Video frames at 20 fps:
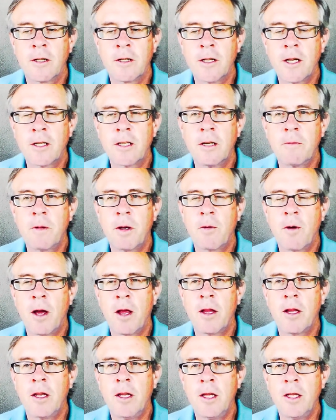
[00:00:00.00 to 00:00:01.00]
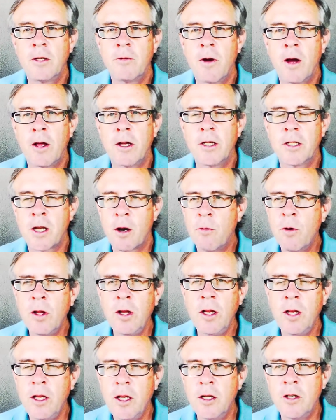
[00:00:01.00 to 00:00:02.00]
Is that something reality needs? Reality says, I
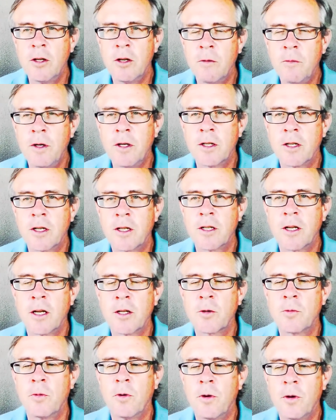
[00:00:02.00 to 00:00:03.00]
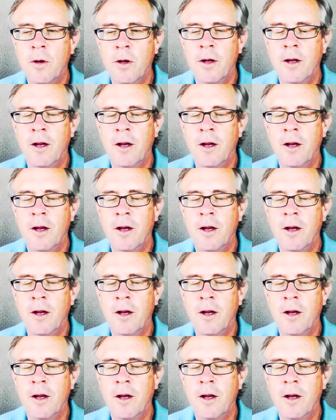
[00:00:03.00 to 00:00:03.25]
really need you to be successful.